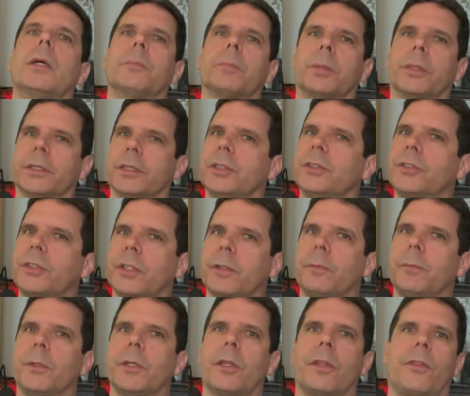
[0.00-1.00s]
please give
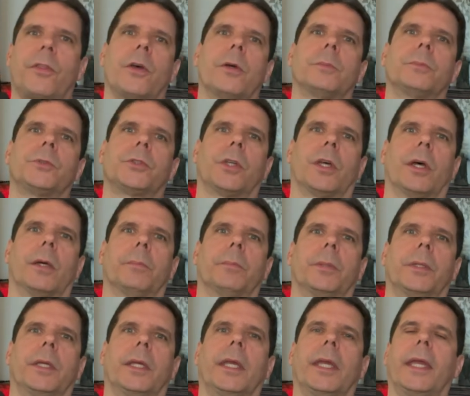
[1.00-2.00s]
me a thumbs up
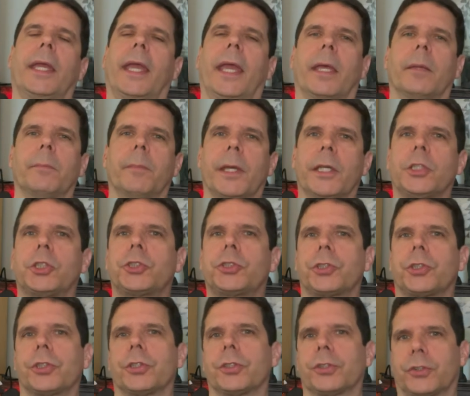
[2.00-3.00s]
and make
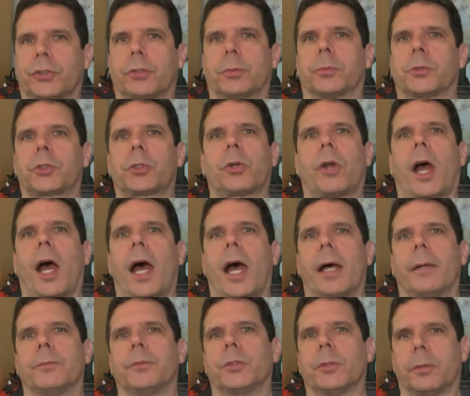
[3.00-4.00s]
sure to
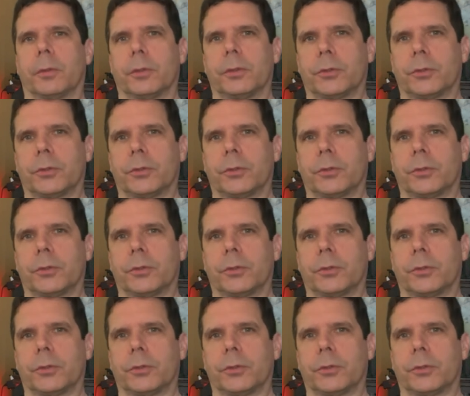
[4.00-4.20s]
subscribe to,